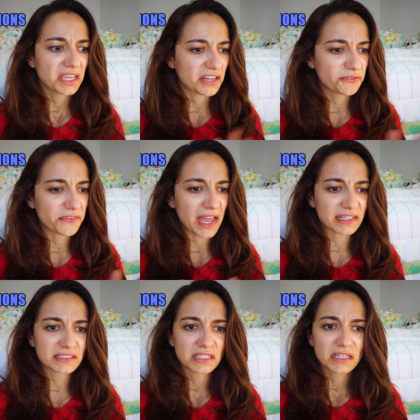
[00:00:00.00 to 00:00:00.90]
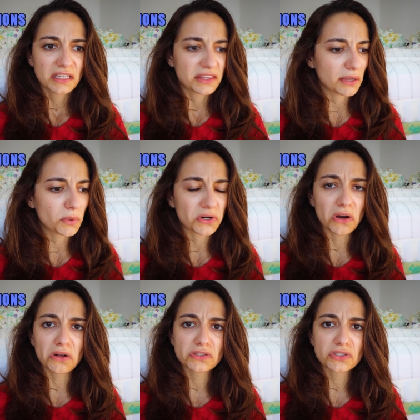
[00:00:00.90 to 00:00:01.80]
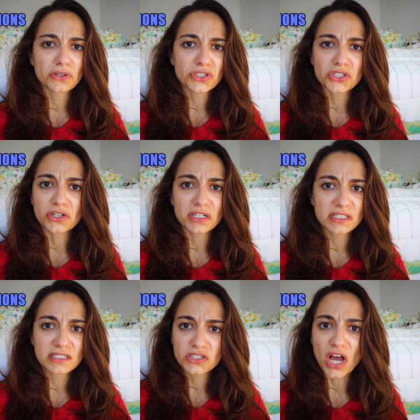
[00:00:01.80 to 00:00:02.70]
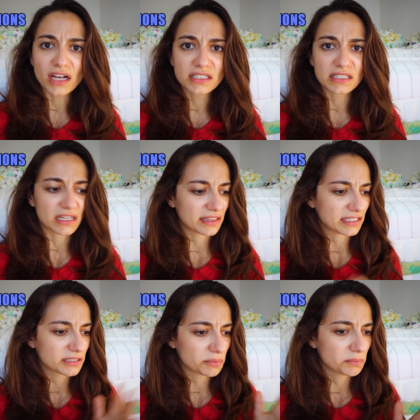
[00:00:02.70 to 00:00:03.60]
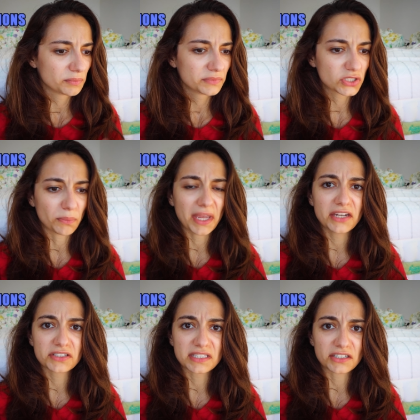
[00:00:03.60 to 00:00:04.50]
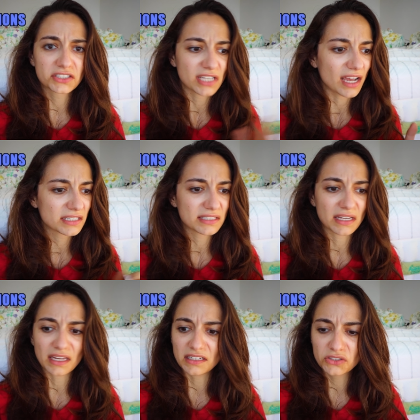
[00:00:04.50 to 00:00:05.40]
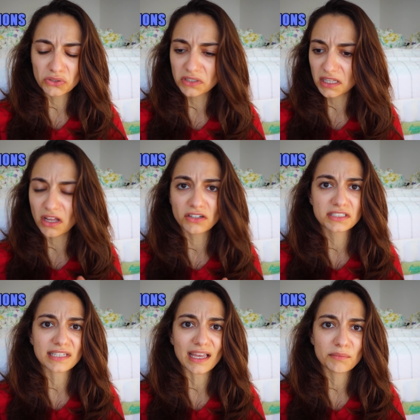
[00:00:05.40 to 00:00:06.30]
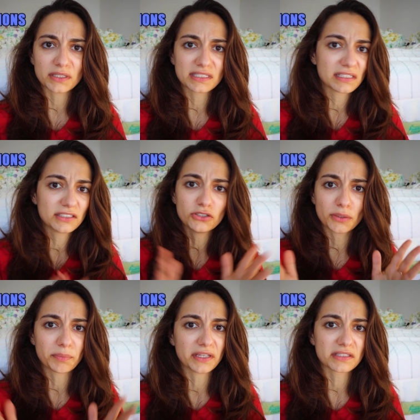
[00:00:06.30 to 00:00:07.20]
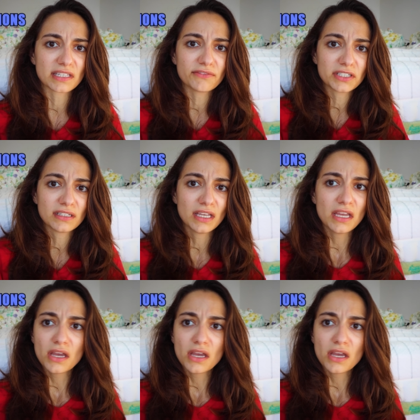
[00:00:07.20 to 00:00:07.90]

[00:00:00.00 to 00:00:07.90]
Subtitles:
In fact, they were also sure it's toxic, that tomatoes are toxic, and it took a long time until Europeans even